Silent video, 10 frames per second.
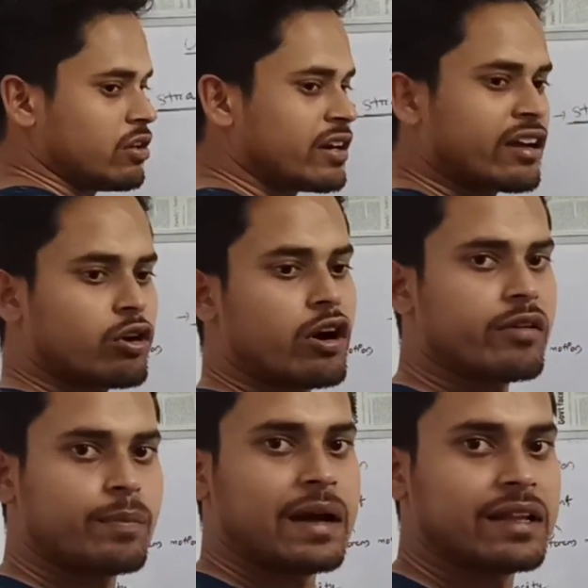or in a
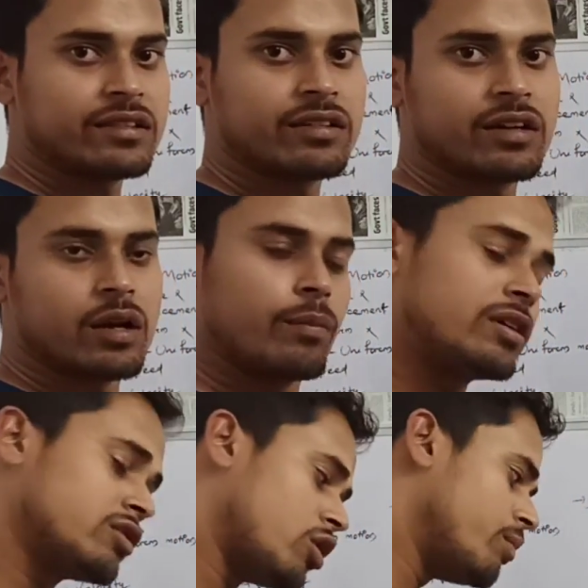curved path,
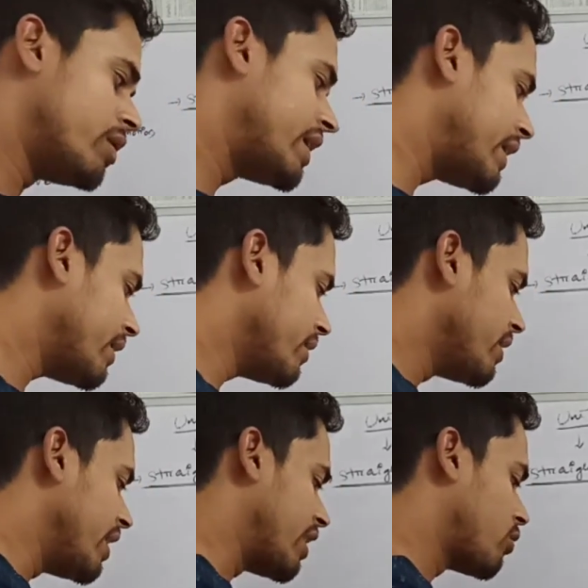but
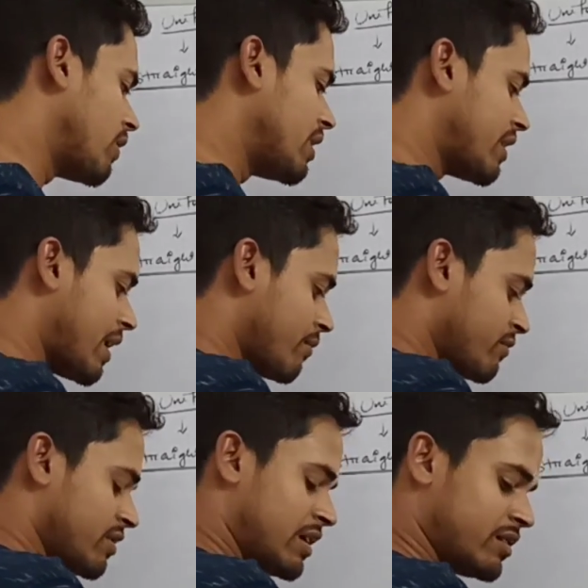covering equal
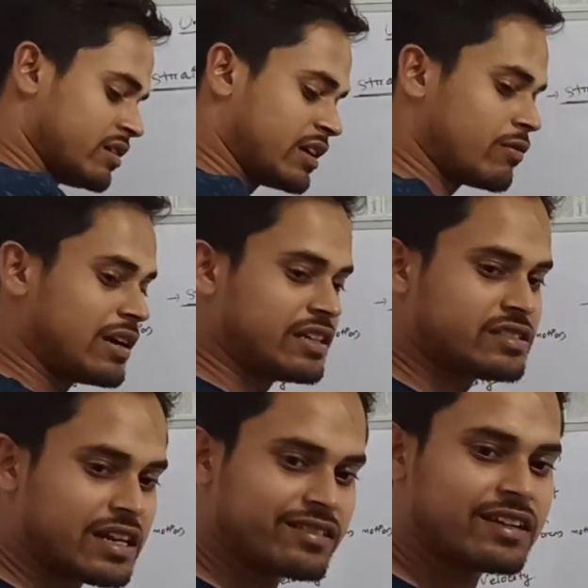time, that equal
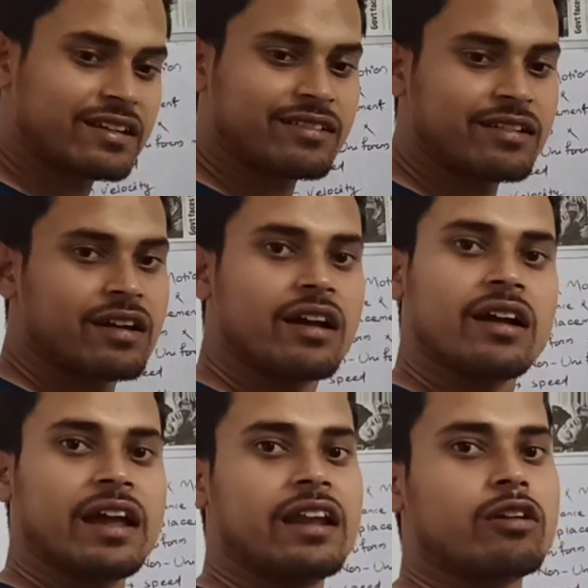distances
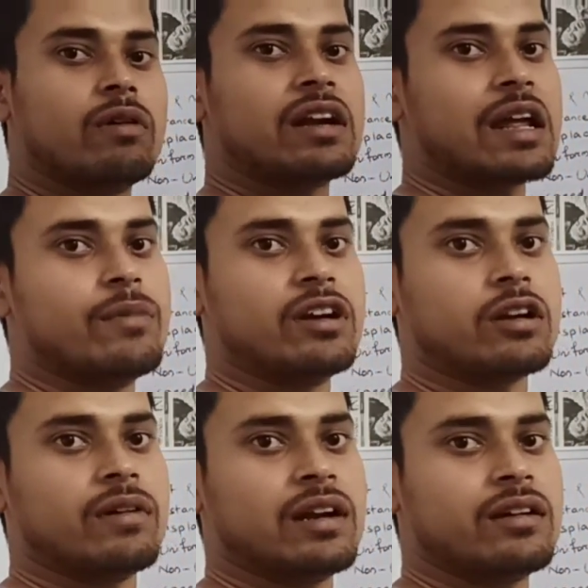in equal time
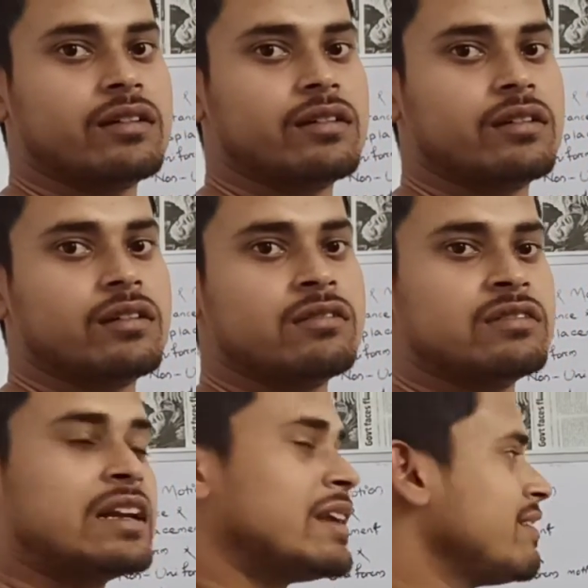interval,
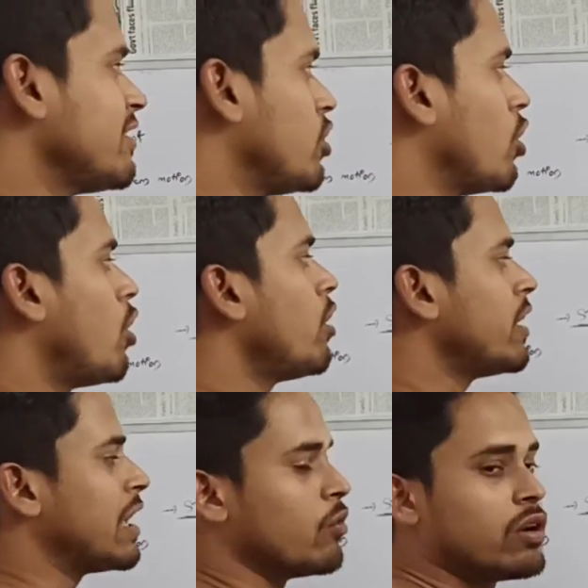that is
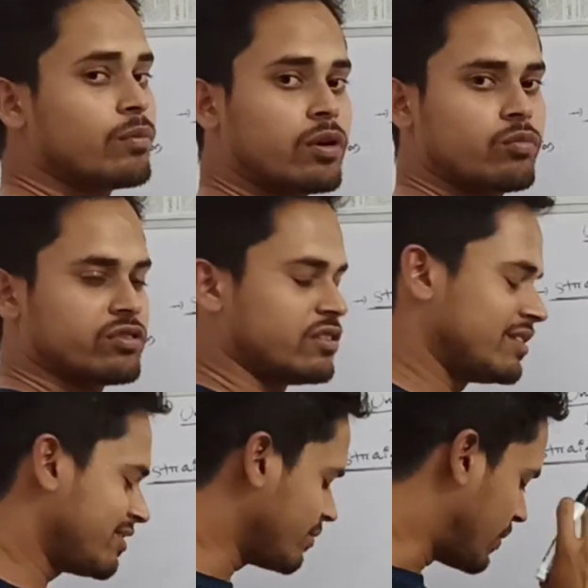non-uniform motion.
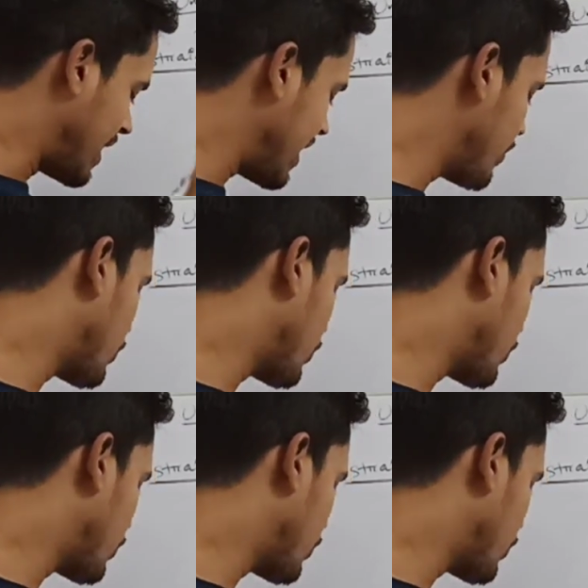This is very